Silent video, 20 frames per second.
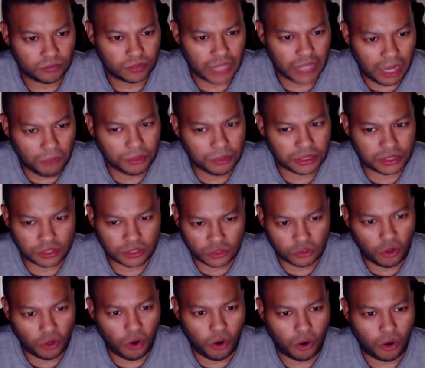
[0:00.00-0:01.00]
That was
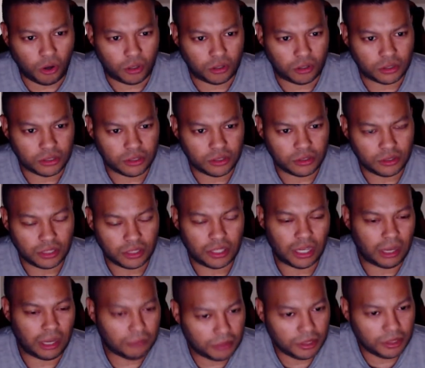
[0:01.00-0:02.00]
strong.
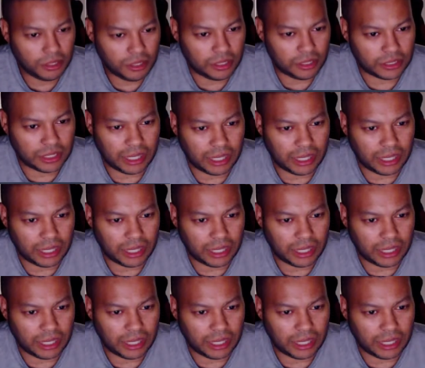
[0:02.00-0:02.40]
I'm good.